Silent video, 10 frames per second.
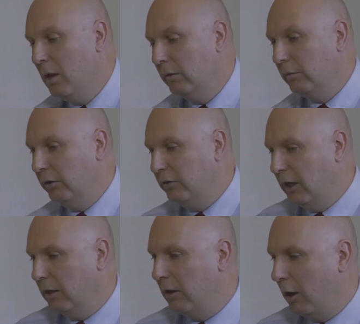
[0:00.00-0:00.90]
So once you get
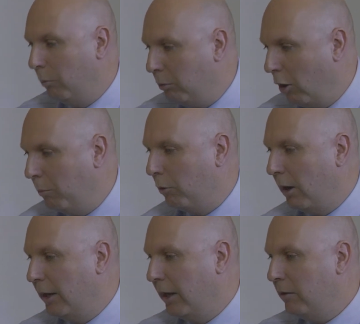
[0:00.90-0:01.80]
in the
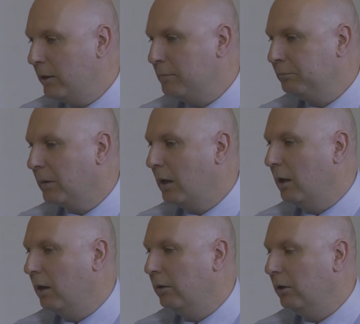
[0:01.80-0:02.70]
operate area,
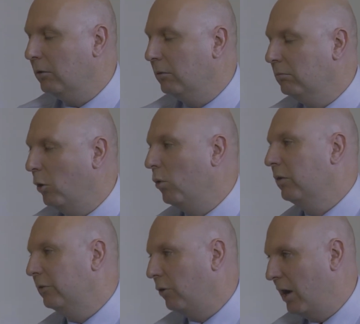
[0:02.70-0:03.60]
you're
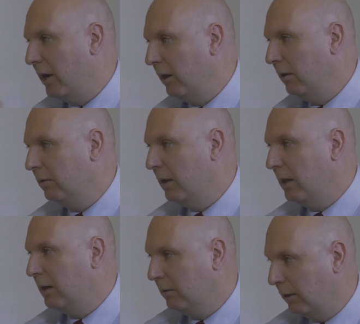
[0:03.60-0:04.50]
orchestrating
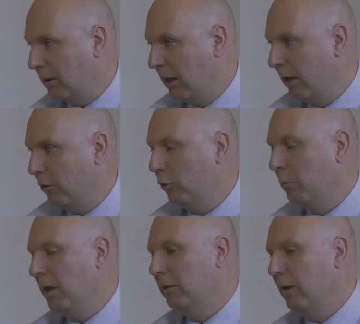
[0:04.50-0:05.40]
the cloud
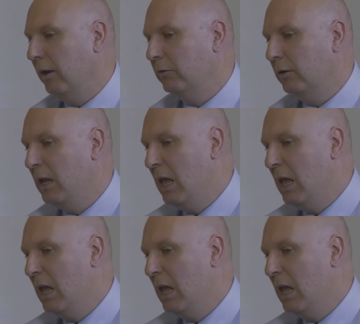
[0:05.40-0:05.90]
augmentation.